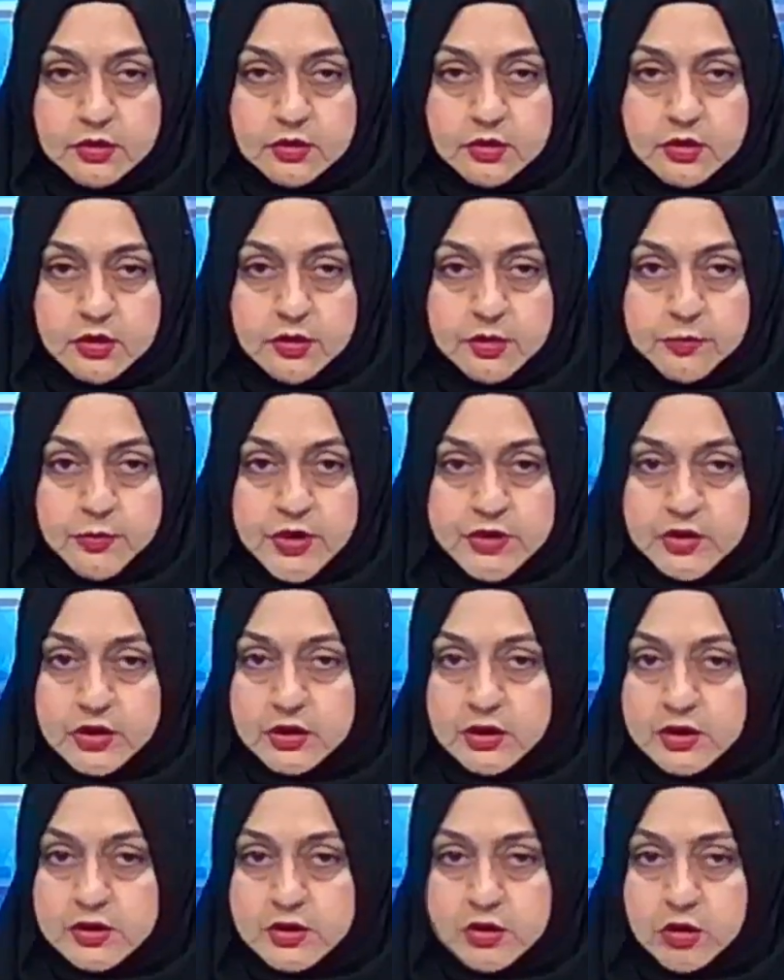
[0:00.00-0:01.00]
President
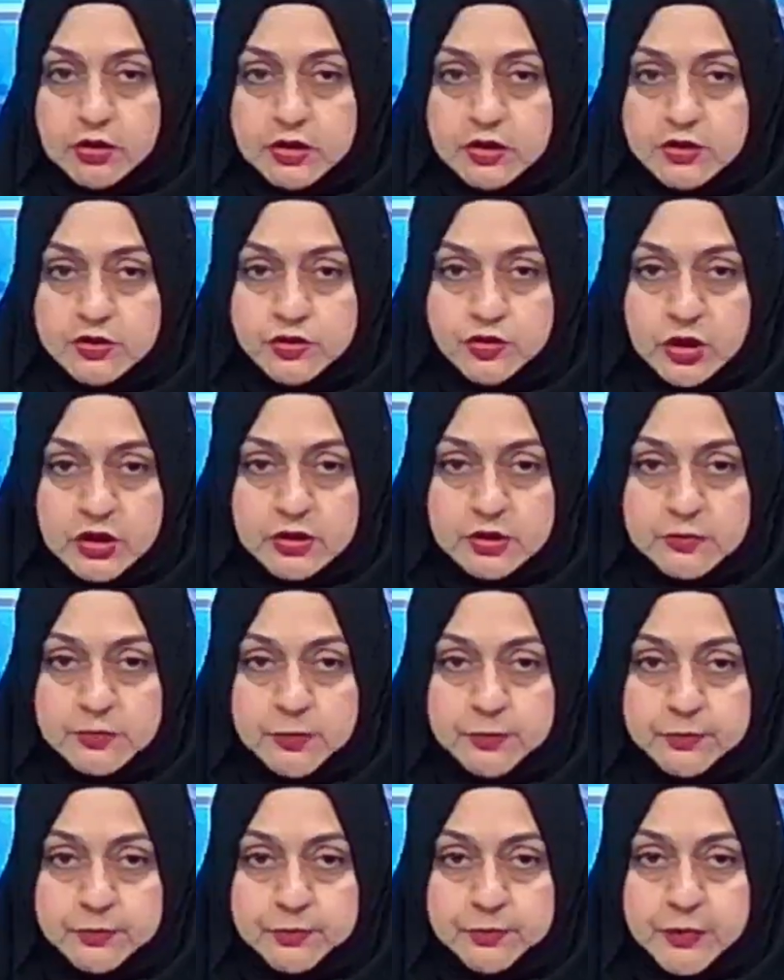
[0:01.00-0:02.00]
has lauded Joint
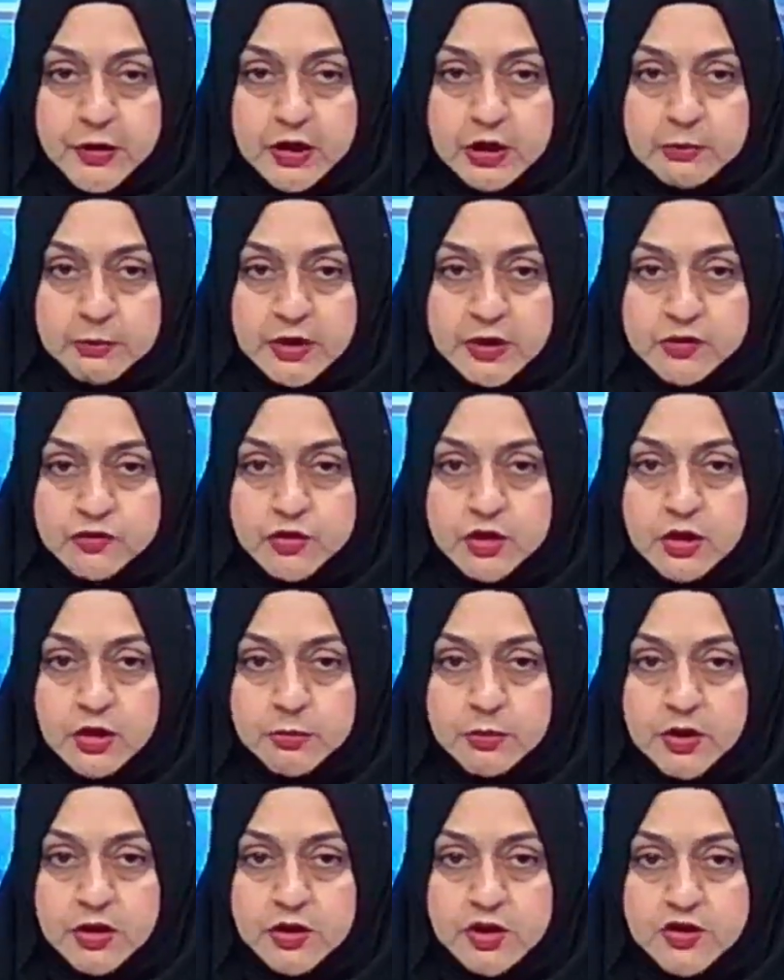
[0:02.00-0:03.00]
Parliamentary
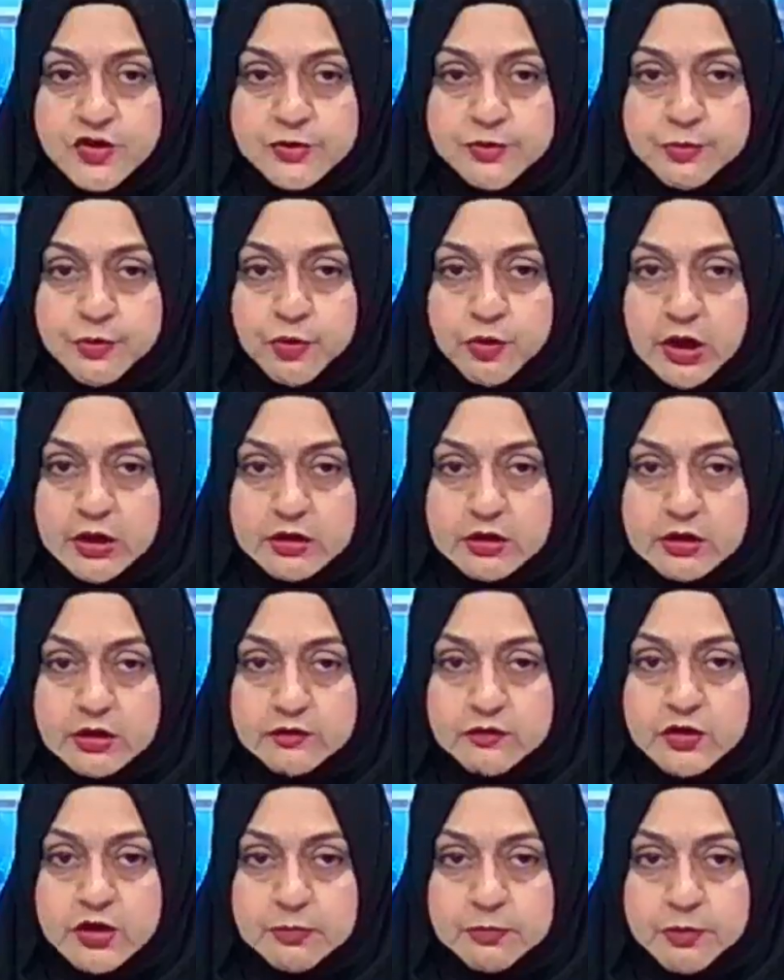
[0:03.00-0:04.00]
Committee's proactive
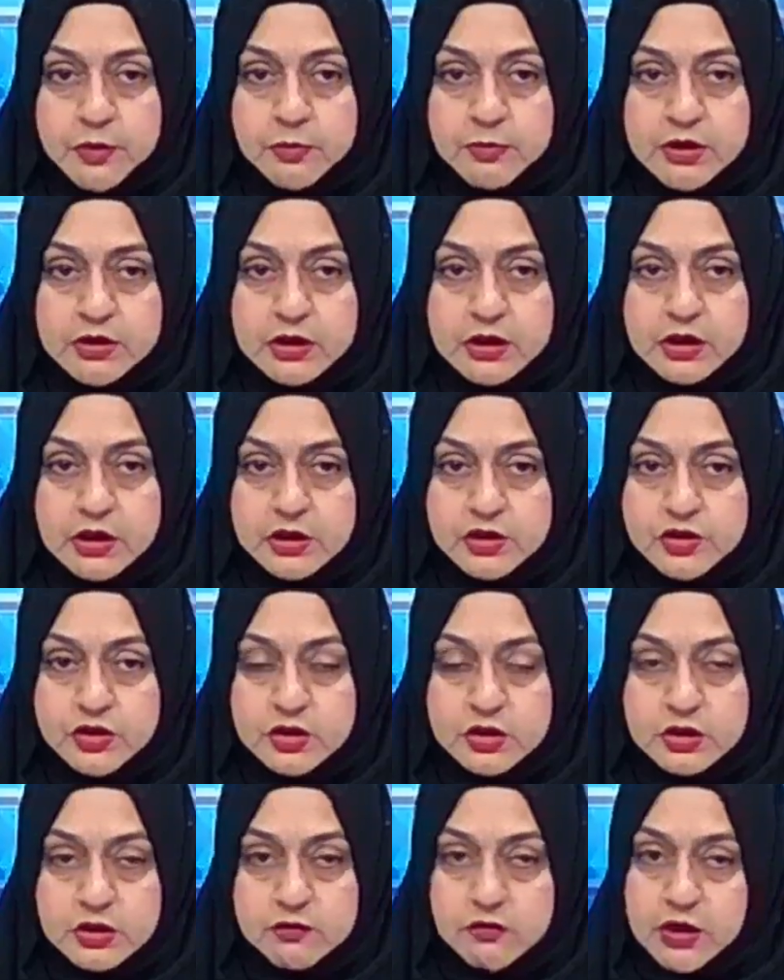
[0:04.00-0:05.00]
diplomatic
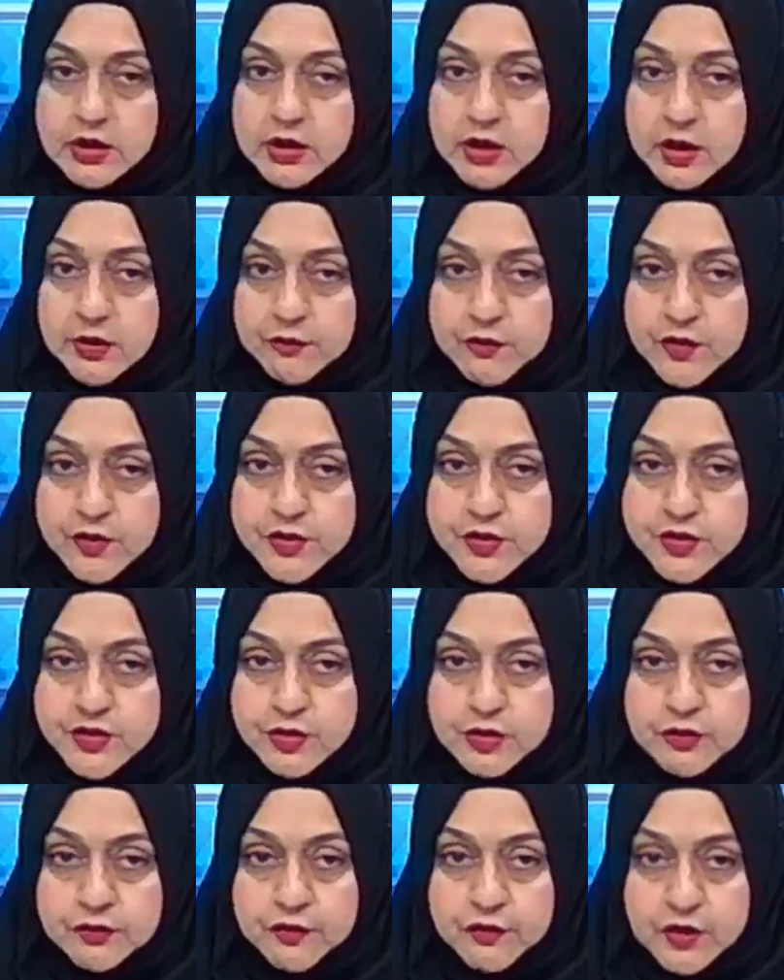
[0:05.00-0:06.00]
initiative and efforts to
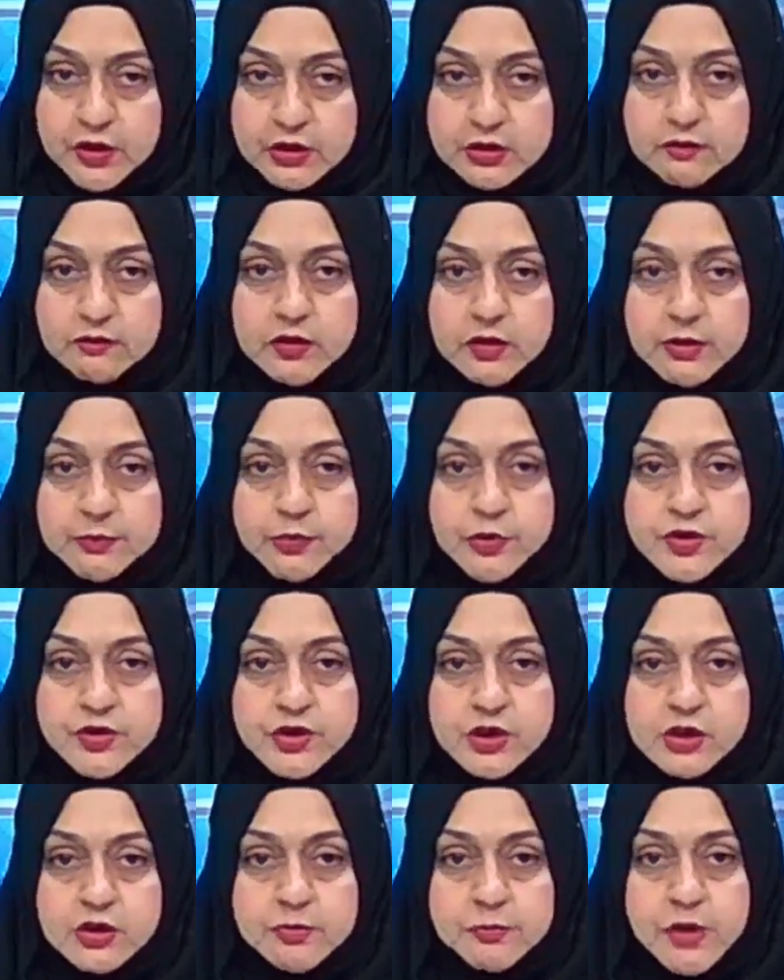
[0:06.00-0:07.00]
effectively
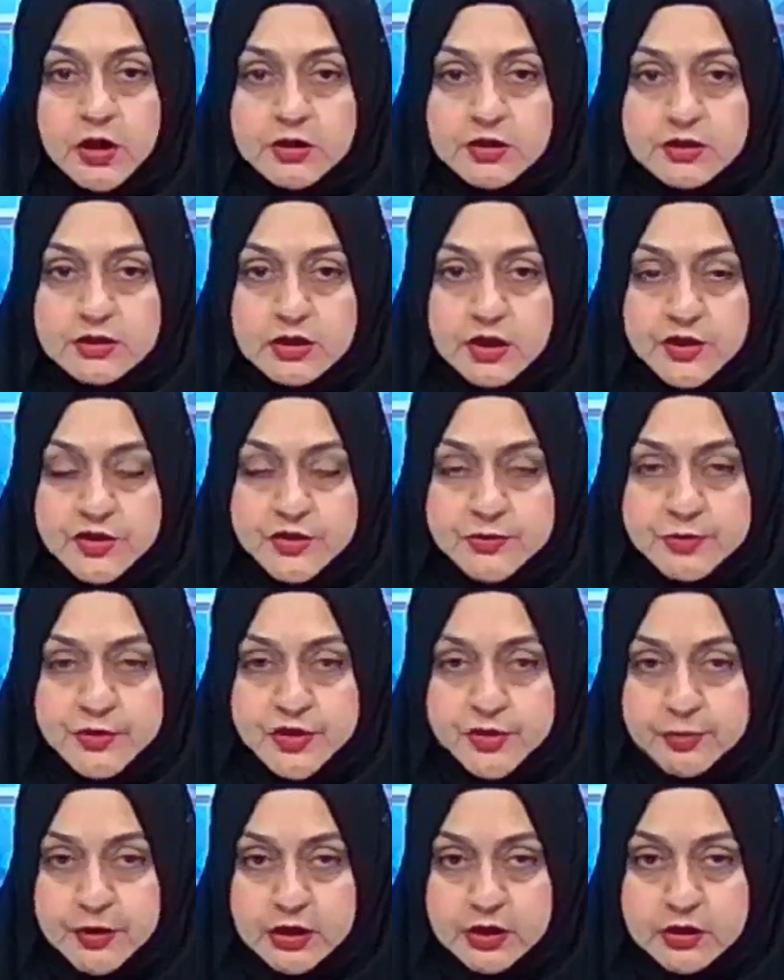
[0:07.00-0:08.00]
present Pakistan's
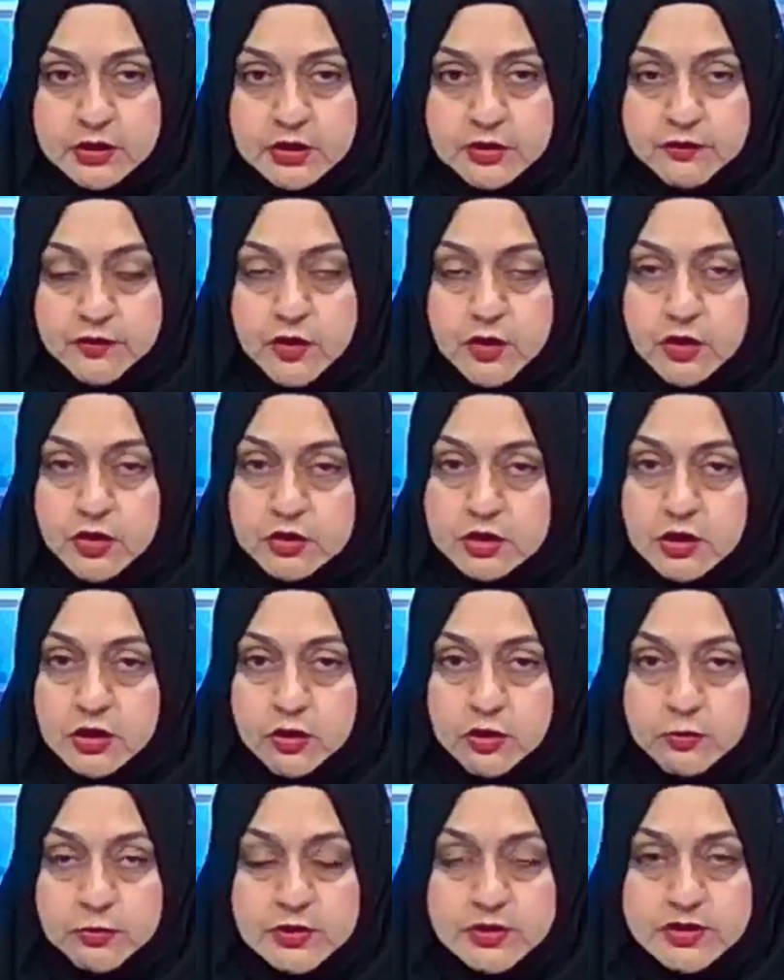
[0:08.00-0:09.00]
perspective on the
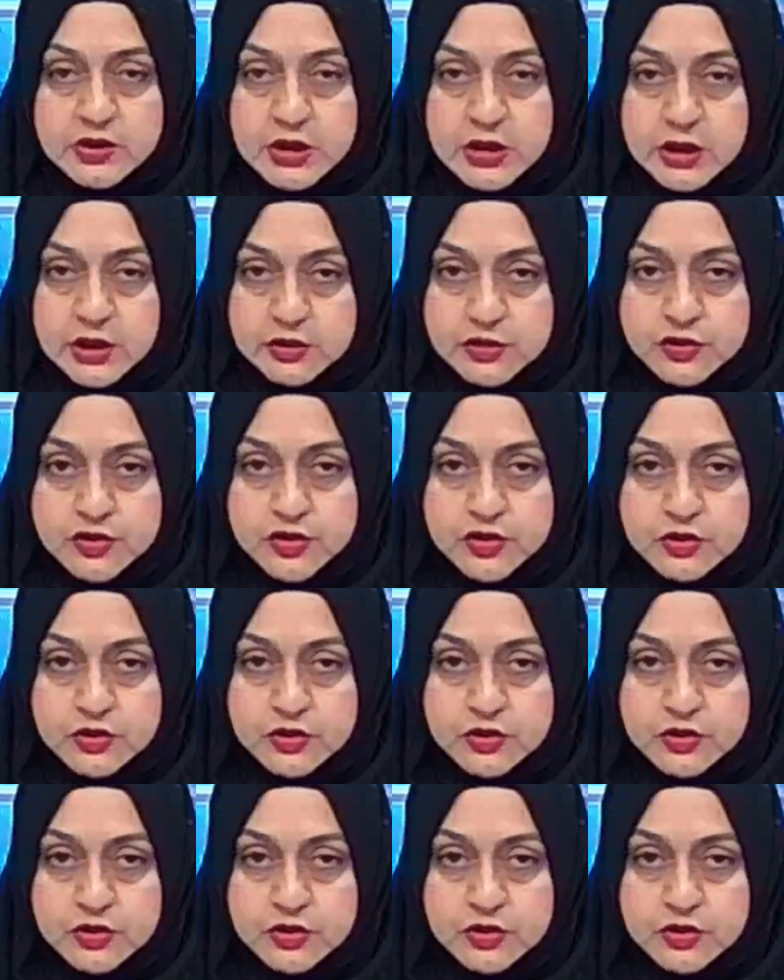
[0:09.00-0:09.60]
global stage.